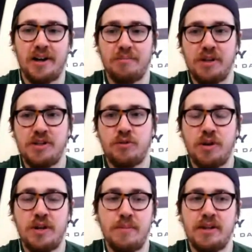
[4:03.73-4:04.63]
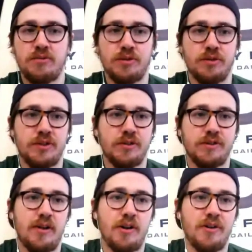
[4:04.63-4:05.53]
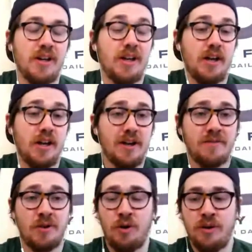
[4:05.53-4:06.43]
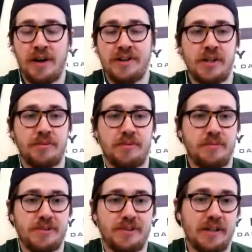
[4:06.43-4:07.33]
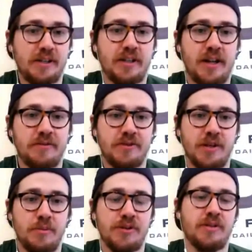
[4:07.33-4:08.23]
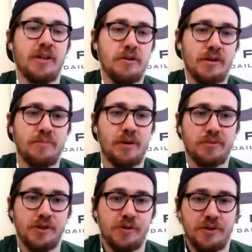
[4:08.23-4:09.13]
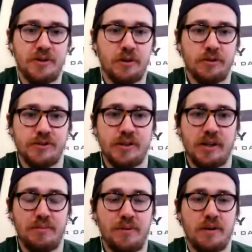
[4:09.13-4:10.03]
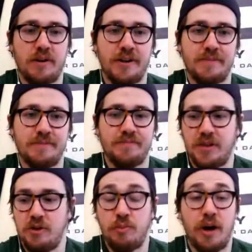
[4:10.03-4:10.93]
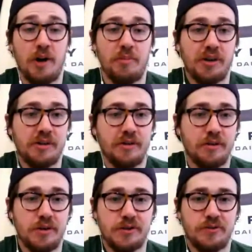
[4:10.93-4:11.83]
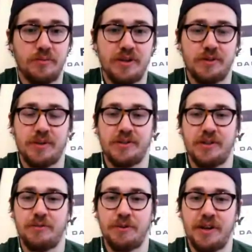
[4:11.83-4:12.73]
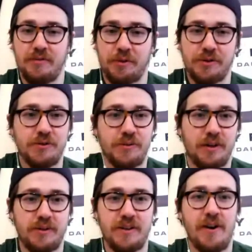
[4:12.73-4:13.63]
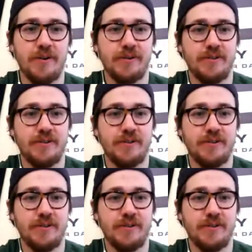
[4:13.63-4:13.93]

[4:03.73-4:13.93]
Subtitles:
Played 20 minutes, which was still solid. If Cole ends up sitting tonight for some reason, then you could bump Tony Douglas up. He would probably play in the 30s for minutes because they'd really have only two healthy guards.